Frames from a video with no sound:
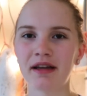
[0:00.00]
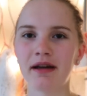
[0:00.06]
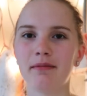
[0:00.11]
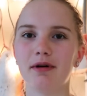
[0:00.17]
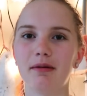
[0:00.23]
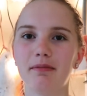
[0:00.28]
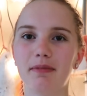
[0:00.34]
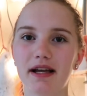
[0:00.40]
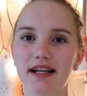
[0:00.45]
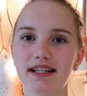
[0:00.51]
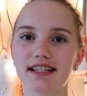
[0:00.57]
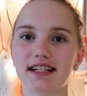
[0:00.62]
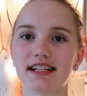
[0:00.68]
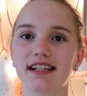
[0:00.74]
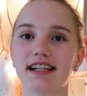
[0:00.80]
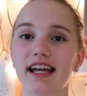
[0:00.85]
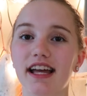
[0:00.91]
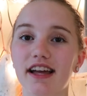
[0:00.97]
but
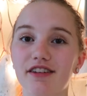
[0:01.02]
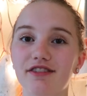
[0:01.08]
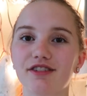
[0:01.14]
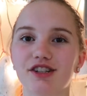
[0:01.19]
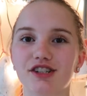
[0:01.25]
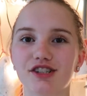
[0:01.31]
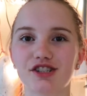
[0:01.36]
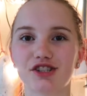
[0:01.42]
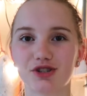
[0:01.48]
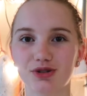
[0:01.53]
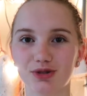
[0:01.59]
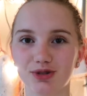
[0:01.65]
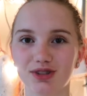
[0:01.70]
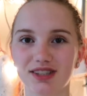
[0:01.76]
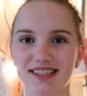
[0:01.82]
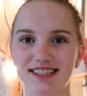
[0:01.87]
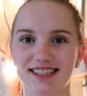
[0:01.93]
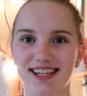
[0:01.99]
basically if your
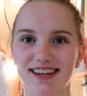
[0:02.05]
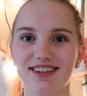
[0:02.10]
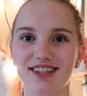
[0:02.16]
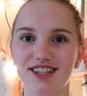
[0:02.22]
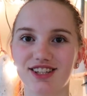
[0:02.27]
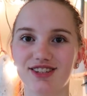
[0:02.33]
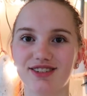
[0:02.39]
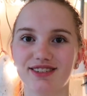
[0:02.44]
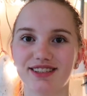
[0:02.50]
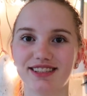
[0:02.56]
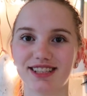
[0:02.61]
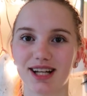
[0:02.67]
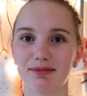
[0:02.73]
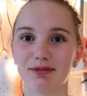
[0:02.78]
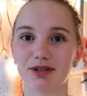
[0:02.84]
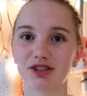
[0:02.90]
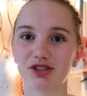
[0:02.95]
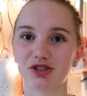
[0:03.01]
school is giving you
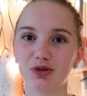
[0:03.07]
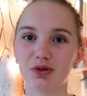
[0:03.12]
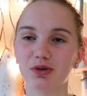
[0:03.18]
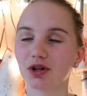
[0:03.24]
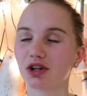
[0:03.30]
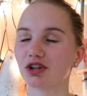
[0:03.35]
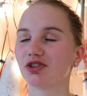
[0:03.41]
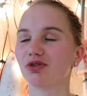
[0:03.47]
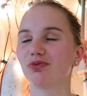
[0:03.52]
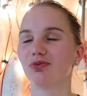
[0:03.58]
summer schoolwork,